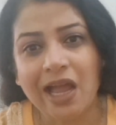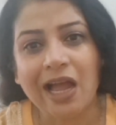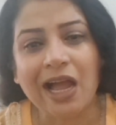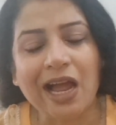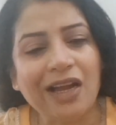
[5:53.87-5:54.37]

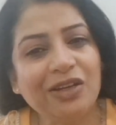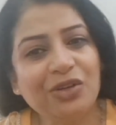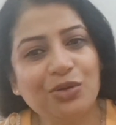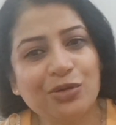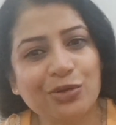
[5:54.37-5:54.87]

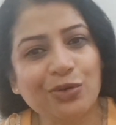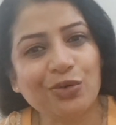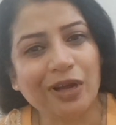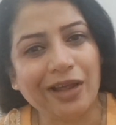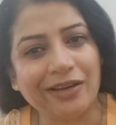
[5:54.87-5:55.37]
had to show
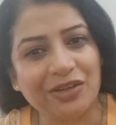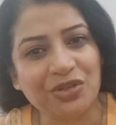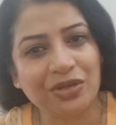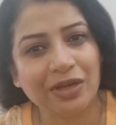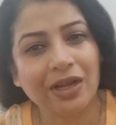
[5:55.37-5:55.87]

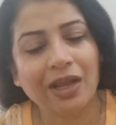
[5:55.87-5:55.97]
courage